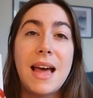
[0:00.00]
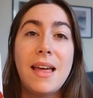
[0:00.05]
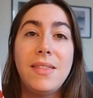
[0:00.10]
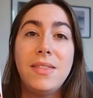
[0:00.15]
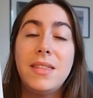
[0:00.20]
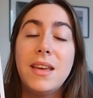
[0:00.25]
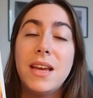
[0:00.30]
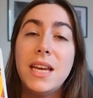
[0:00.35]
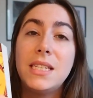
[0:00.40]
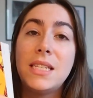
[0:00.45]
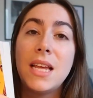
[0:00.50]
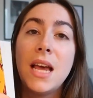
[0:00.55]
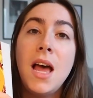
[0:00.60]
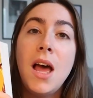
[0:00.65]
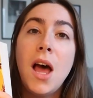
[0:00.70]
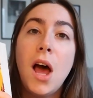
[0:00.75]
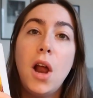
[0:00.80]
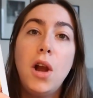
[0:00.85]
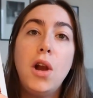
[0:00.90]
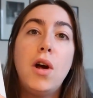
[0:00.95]
And there's
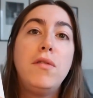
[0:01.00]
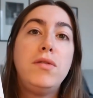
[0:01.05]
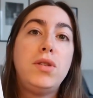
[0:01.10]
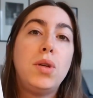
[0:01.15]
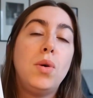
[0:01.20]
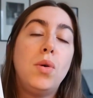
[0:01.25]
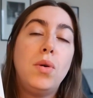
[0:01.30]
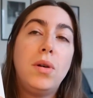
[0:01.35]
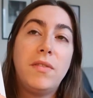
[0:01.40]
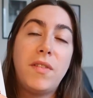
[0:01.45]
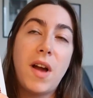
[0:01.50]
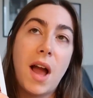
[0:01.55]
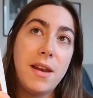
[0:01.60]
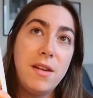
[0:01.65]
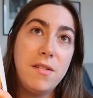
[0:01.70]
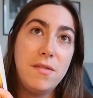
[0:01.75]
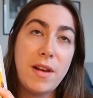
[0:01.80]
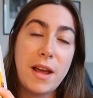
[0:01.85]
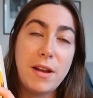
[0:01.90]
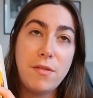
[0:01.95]
a lot of talk of
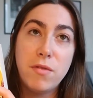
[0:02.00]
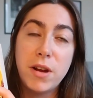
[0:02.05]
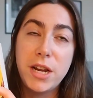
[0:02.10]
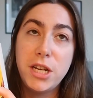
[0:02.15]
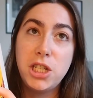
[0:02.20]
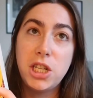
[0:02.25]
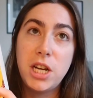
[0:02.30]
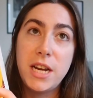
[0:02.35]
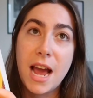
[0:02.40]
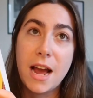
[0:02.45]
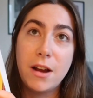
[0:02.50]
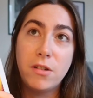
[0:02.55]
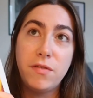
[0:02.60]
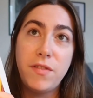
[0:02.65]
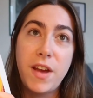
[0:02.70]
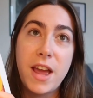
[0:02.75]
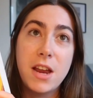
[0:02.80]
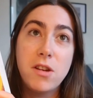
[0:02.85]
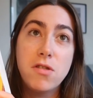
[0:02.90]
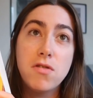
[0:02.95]
kind of like racially
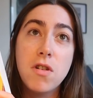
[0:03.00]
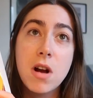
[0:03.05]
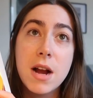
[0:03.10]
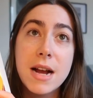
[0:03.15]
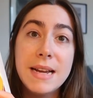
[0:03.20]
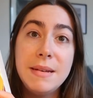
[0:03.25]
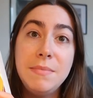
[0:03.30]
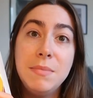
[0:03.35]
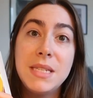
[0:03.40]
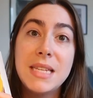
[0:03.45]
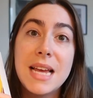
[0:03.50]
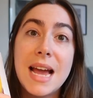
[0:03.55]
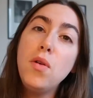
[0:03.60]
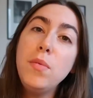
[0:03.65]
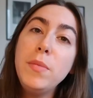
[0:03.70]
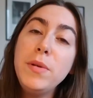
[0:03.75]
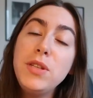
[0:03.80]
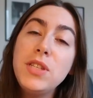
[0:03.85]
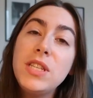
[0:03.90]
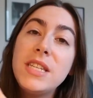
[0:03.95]
aggravated crimes,
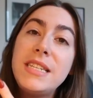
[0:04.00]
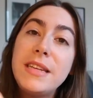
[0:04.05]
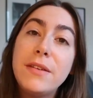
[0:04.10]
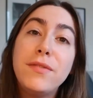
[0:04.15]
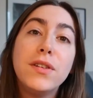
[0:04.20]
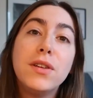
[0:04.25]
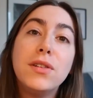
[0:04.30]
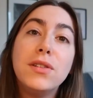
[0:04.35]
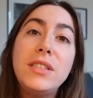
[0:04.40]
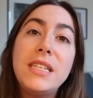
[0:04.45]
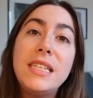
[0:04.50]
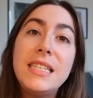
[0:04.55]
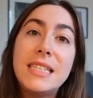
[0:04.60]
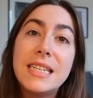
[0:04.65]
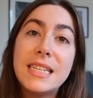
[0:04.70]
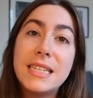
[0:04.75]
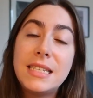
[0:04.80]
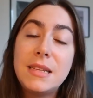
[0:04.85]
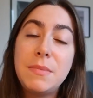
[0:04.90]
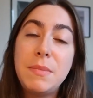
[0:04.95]
almost the difficulties
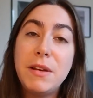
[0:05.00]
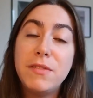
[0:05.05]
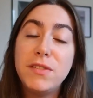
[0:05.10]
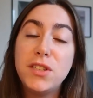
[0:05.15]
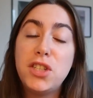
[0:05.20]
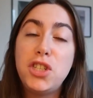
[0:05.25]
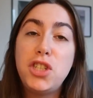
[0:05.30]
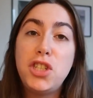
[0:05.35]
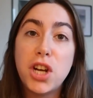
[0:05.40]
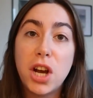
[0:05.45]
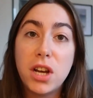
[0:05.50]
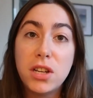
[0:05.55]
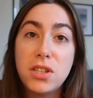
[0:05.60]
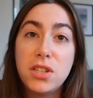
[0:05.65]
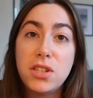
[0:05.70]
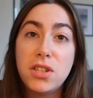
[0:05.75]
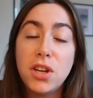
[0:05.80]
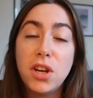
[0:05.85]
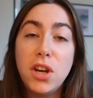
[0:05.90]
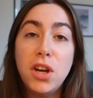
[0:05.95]
that Samir is
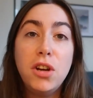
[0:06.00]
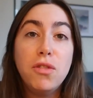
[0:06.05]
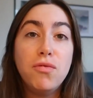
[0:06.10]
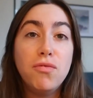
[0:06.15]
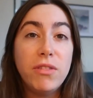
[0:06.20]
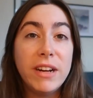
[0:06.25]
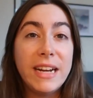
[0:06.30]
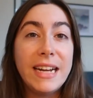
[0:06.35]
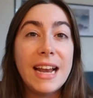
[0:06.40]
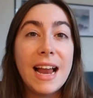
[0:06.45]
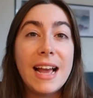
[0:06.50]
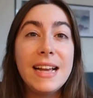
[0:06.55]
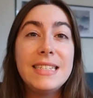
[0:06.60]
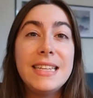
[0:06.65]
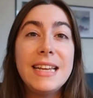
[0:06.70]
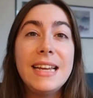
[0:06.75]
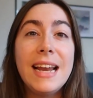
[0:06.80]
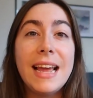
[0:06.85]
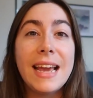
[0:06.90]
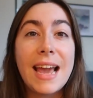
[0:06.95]
just
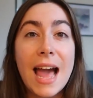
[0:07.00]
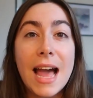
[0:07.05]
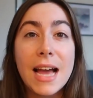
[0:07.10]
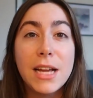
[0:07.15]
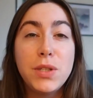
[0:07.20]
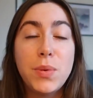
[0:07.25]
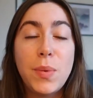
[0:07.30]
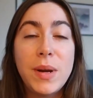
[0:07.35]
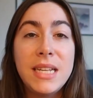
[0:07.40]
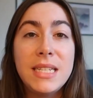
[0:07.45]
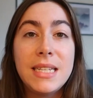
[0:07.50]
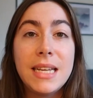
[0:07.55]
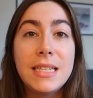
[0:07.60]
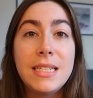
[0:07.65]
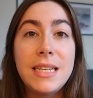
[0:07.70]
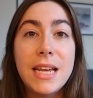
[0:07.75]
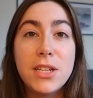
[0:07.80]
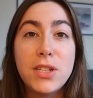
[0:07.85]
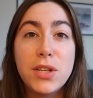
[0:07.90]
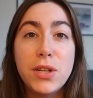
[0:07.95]
realizing, like at
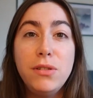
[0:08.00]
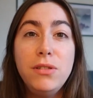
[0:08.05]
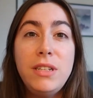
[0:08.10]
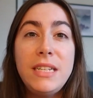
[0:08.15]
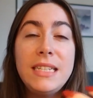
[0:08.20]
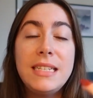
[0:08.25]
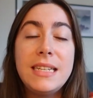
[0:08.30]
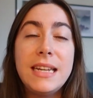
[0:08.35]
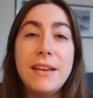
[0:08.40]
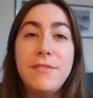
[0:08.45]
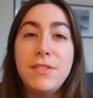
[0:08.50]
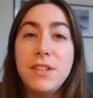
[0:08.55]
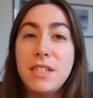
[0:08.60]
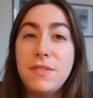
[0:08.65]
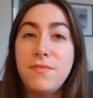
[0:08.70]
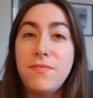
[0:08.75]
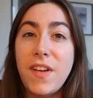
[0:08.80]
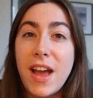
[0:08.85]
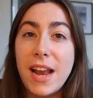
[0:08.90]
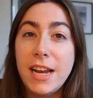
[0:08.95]
twenty-six years old, he's lived a
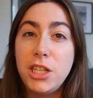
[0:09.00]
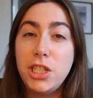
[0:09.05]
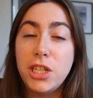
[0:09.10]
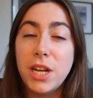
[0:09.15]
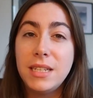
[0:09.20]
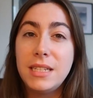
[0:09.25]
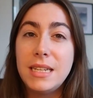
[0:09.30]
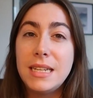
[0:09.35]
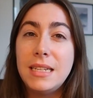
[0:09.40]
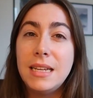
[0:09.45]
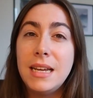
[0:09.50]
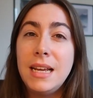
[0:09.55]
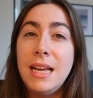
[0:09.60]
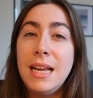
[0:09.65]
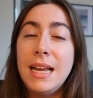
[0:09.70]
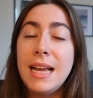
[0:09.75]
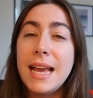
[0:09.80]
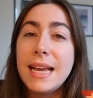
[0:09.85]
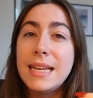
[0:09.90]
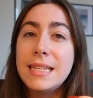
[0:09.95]
fairly sheltered
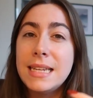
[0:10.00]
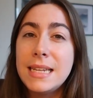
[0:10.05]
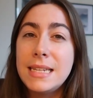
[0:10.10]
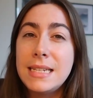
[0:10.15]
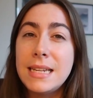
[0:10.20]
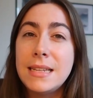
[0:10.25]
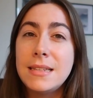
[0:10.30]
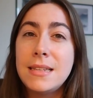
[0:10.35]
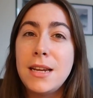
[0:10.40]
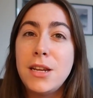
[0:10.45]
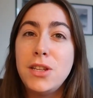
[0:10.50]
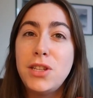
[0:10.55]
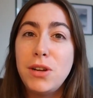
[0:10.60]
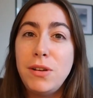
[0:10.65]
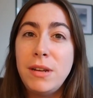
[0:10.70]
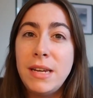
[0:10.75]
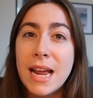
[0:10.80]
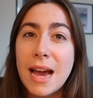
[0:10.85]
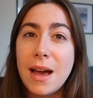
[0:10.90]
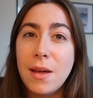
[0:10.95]
existence, and it's
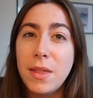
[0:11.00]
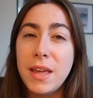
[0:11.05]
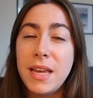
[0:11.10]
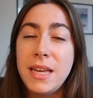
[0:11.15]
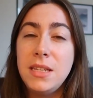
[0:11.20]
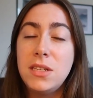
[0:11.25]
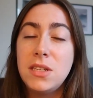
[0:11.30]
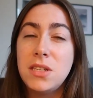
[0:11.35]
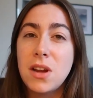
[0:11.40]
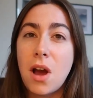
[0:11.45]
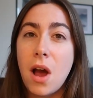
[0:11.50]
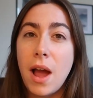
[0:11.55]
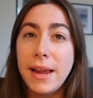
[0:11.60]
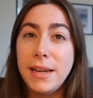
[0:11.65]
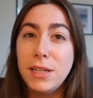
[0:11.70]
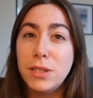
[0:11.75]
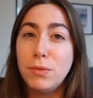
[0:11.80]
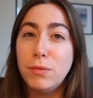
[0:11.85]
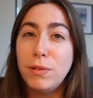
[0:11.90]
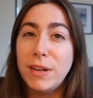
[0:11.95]
only now that he's
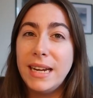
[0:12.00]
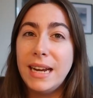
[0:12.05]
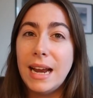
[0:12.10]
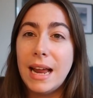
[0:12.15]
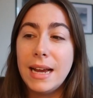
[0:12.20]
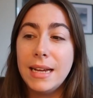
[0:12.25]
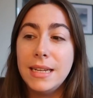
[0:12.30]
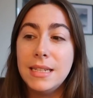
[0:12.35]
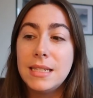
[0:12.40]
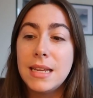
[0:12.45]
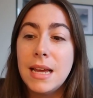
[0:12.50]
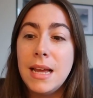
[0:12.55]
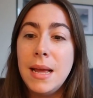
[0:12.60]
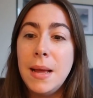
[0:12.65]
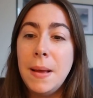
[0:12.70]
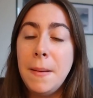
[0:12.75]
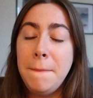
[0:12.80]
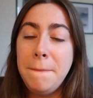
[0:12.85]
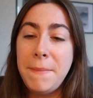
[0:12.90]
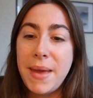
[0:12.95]
starting to realize
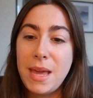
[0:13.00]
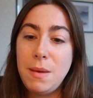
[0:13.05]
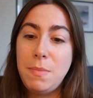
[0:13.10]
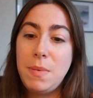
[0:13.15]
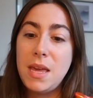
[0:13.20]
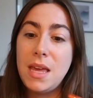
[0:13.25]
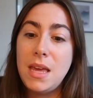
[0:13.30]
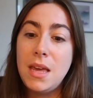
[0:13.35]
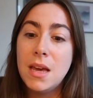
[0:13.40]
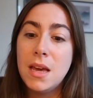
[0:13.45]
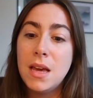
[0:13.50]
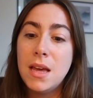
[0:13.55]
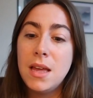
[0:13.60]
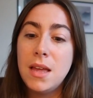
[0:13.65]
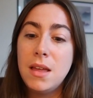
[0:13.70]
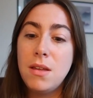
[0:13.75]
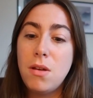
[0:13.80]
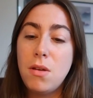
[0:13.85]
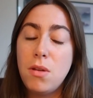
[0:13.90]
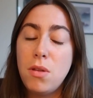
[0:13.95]
maybe
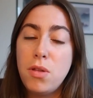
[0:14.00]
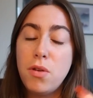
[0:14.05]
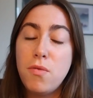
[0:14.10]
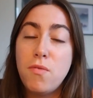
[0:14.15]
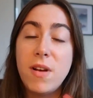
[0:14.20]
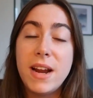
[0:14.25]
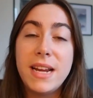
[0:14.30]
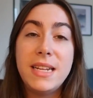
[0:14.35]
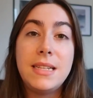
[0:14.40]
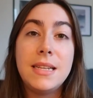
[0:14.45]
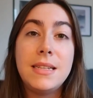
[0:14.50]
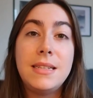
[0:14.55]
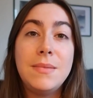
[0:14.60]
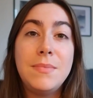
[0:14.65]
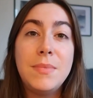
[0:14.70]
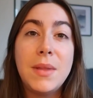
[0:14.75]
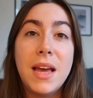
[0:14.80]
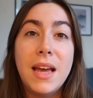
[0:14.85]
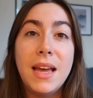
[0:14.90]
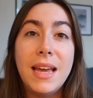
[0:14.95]
the
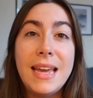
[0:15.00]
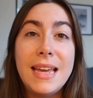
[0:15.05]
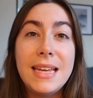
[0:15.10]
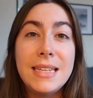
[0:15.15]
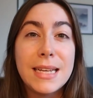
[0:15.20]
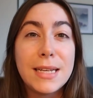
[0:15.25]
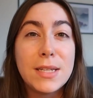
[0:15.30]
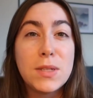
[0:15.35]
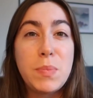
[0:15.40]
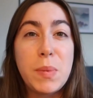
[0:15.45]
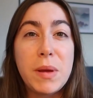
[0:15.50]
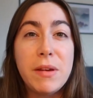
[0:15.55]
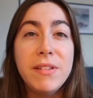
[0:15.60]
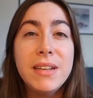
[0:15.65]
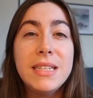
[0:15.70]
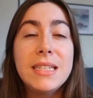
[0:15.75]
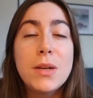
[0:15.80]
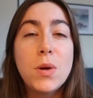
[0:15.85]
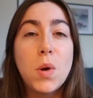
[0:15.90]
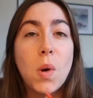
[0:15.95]
racism that he's
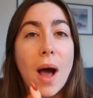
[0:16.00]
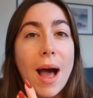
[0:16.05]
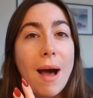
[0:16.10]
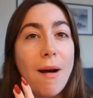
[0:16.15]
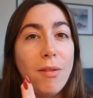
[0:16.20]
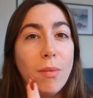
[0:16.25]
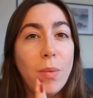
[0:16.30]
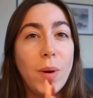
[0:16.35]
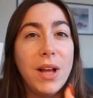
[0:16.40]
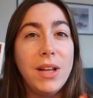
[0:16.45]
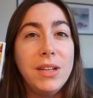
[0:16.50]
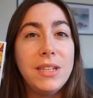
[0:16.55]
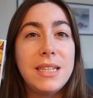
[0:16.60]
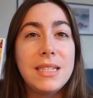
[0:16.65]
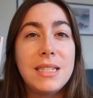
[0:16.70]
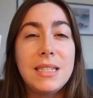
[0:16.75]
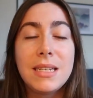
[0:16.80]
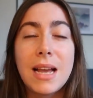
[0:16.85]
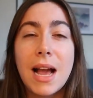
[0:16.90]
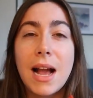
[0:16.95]
experiencing or how the world
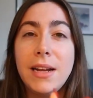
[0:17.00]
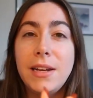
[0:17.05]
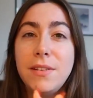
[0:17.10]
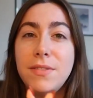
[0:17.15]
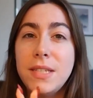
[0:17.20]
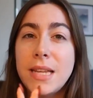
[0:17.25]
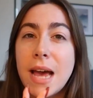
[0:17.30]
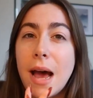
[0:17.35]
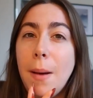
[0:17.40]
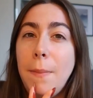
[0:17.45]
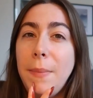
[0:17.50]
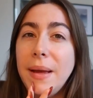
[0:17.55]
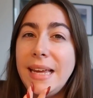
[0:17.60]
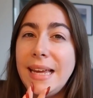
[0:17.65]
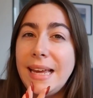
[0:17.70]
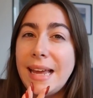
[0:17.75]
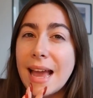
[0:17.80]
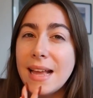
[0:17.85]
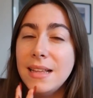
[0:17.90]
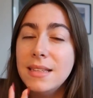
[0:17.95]
is kind of set up
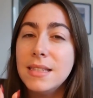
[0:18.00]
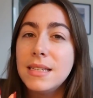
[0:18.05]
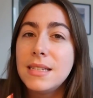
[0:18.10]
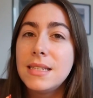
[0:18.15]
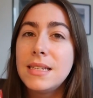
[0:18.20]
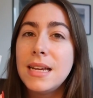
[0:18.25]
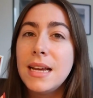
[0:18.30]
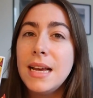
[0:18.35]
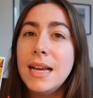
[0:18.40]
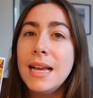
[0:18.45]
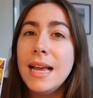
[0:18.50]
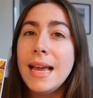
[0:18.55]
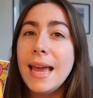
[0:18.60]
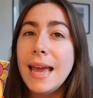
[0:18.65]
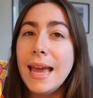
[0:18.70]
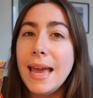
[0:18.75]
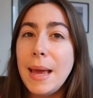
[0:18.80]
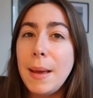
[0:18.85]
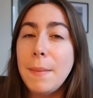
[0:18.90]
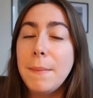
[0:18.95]
against
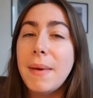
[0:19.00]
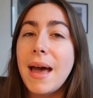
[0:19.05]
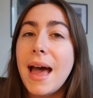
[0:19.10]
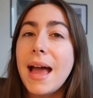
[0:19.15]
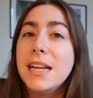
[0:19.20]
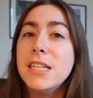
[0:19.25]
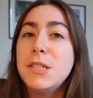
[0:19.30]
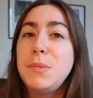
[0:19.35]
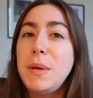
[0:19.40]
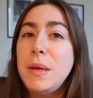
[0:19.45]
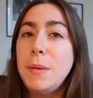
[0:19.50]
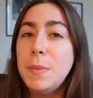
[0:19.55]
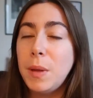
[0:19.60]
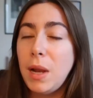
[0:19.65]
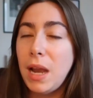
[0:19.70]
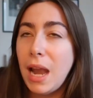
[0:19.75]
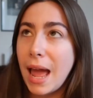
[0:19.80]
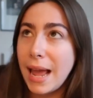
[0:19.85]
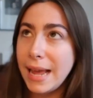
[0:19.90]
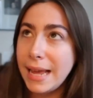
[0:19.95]
him and
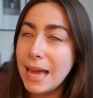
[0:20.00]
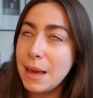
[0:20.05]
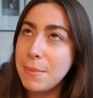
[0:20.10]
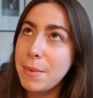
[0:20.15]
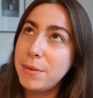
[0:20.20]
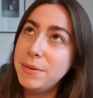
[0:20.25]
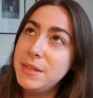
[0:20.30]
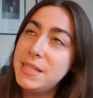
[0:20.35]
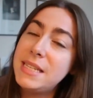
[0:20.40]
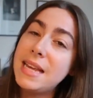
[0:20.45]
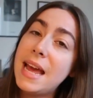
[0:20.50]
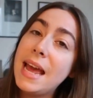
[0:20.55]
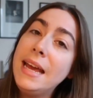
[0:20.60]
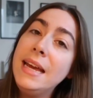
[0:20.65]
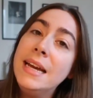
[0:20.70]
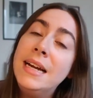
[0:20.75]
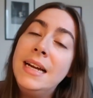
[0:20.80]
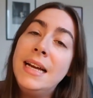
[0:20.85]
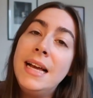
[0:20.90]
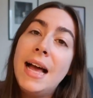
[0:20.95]
people like him, I would
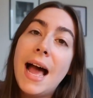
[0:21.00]
say.